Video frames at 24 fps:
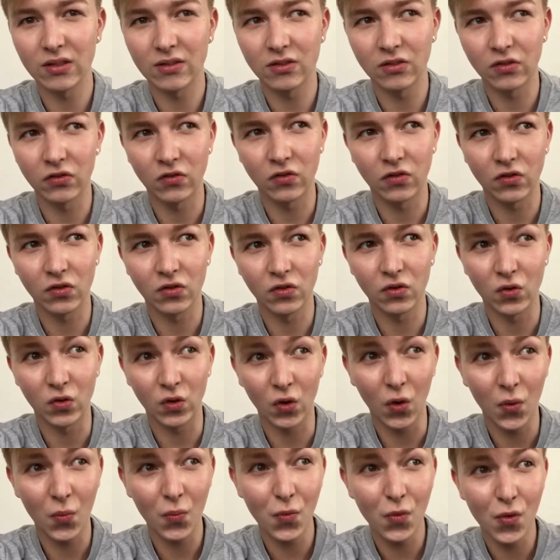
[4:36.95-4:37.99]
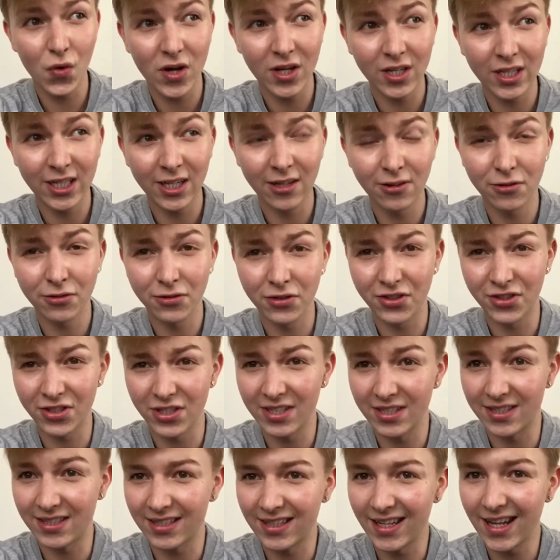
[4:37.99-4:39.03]
someone who
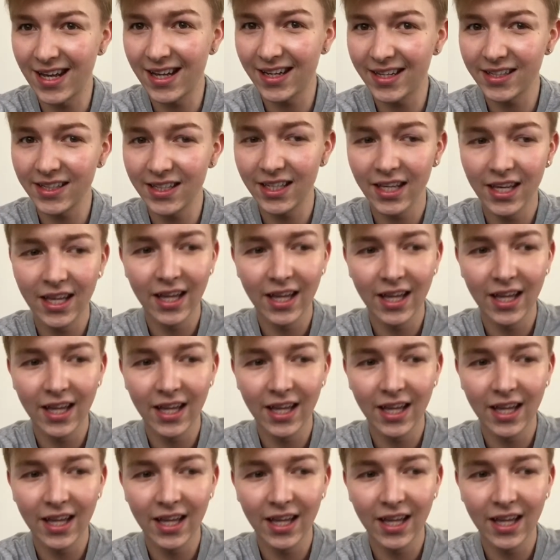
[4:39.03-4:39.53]
she's not,